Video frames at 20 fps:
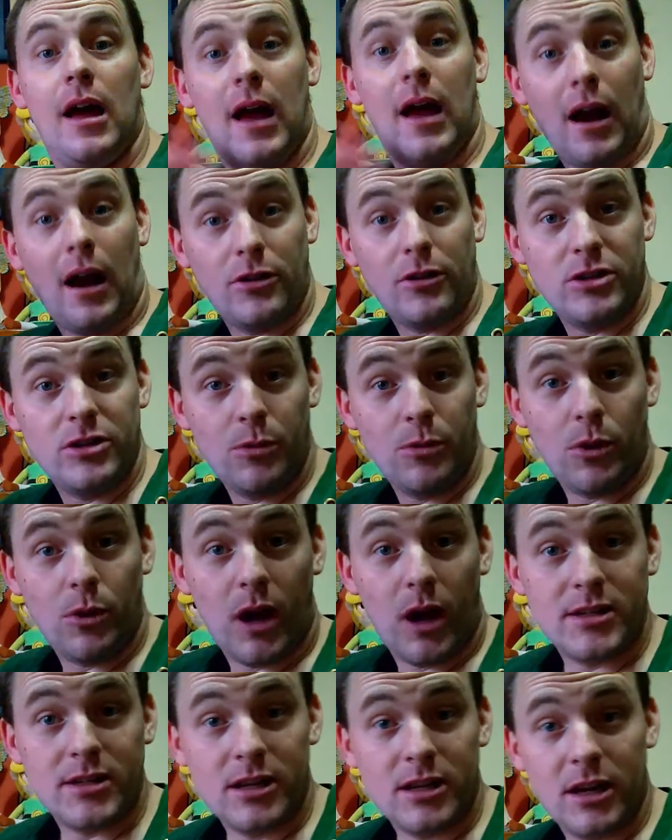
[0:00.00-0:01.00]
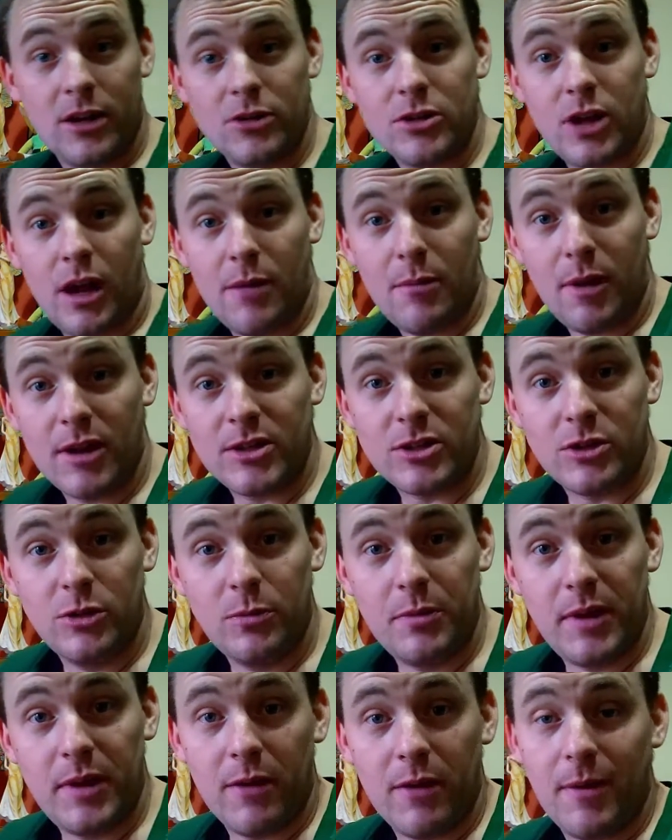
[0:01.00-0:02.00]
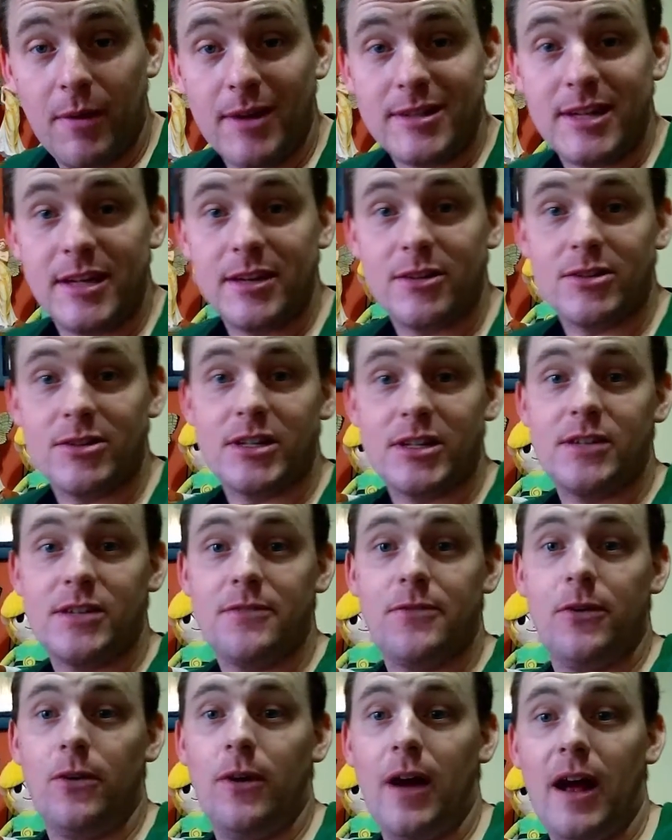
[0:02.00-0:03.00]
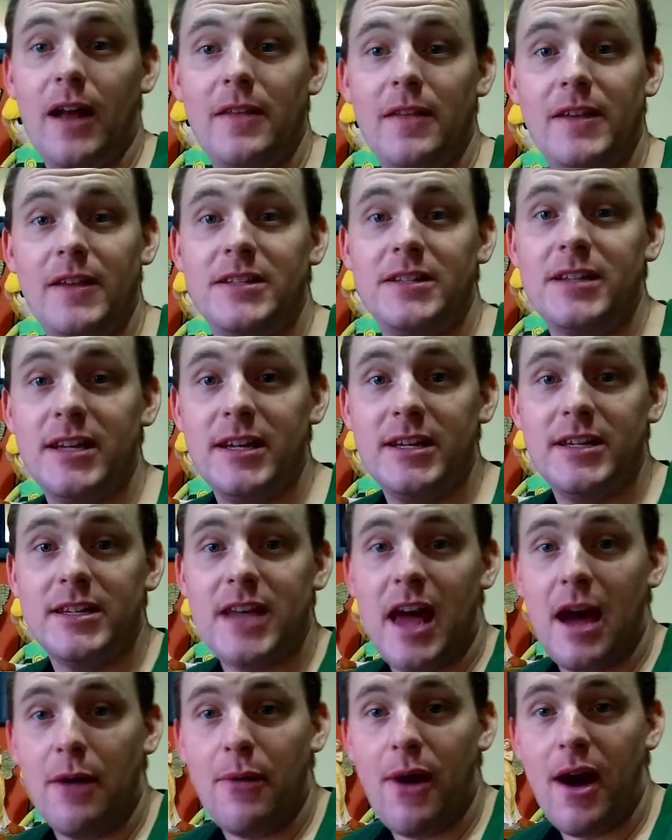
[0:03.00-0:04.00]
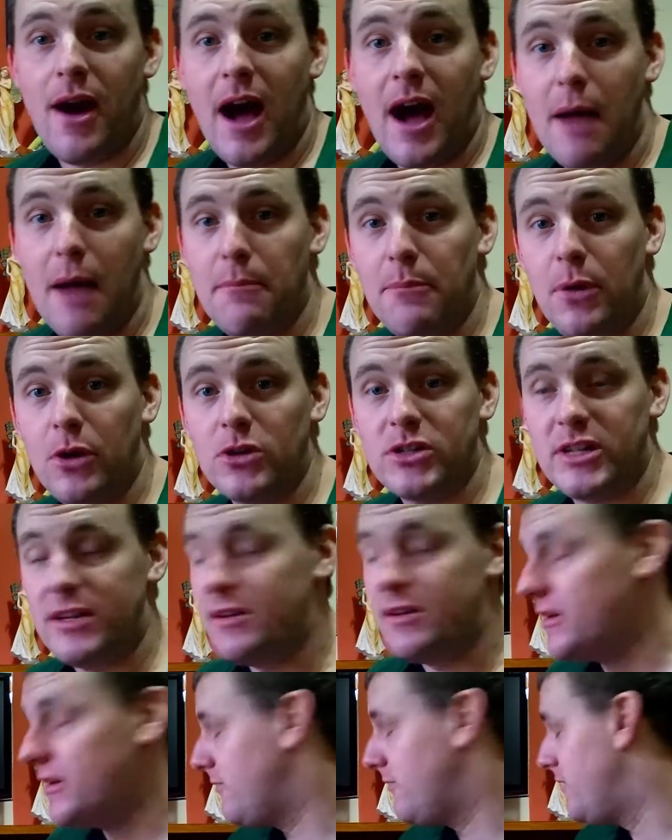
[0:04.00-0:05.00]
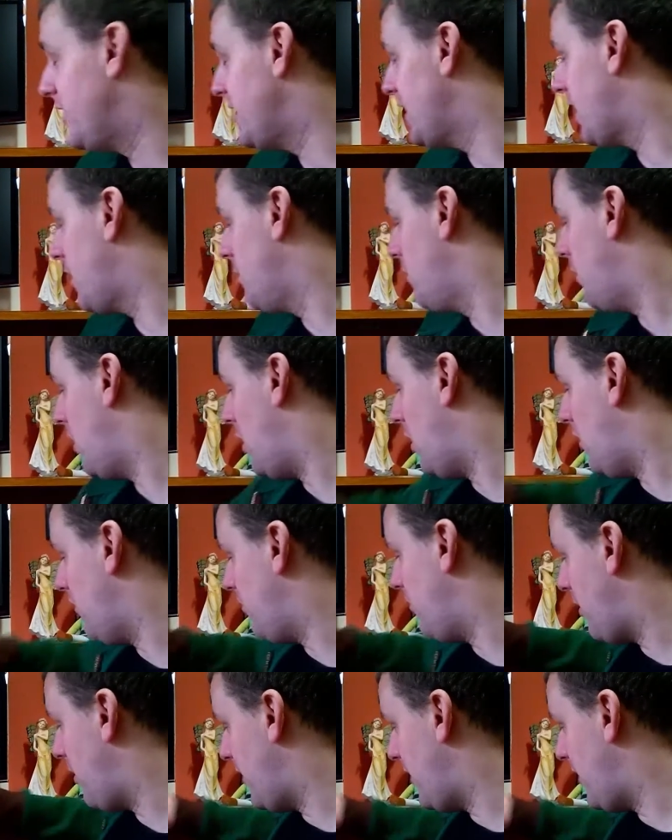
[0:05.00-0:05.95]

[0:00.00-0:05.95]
Hello to you all guys and girls, I'm Mike Scorpio, Nintendo64, and this is our unboxing video of